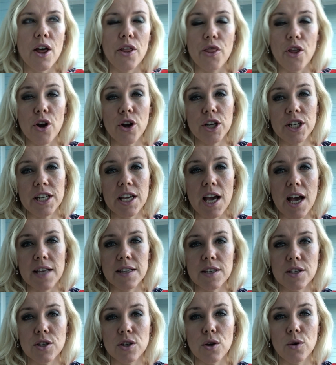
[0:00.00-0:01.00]
Nocatee
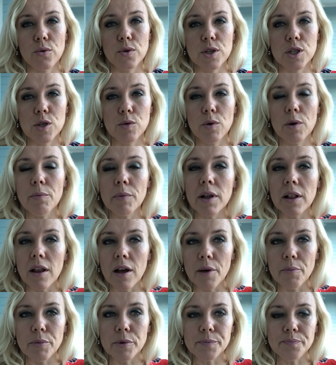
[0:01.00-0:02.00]
has its own swim
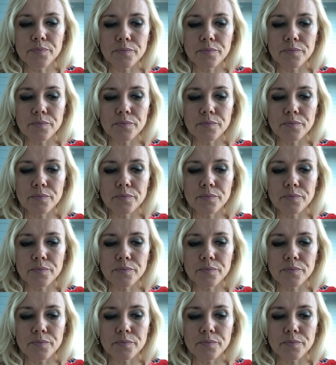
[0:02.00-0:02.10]
club